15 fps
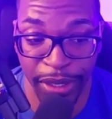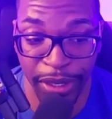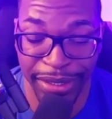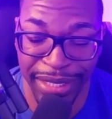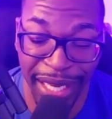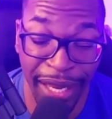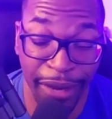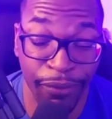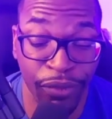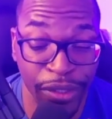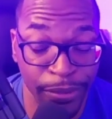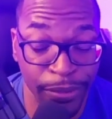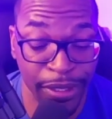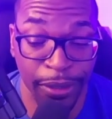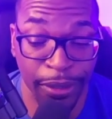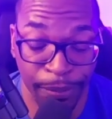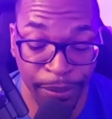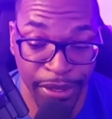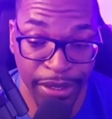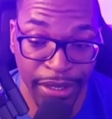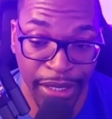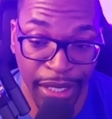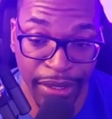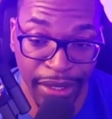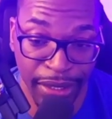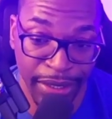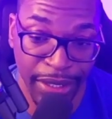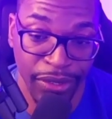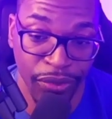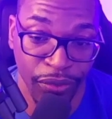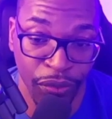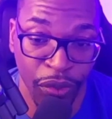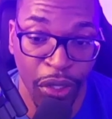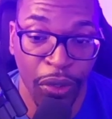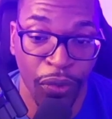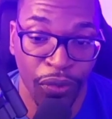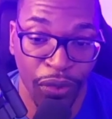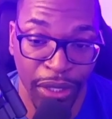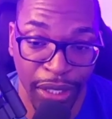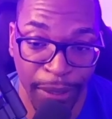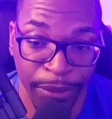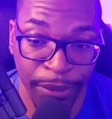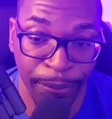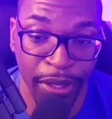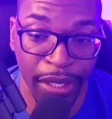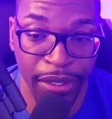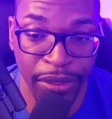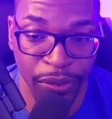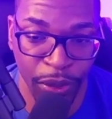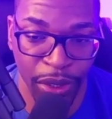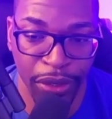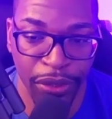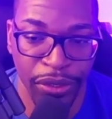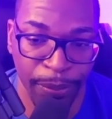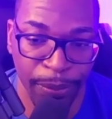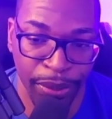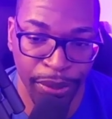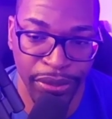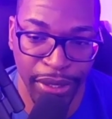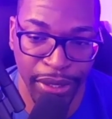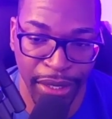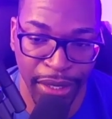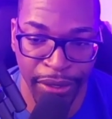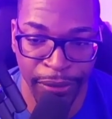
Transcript: every single piece of tech that it takes to run an enterprise, we're going to put together,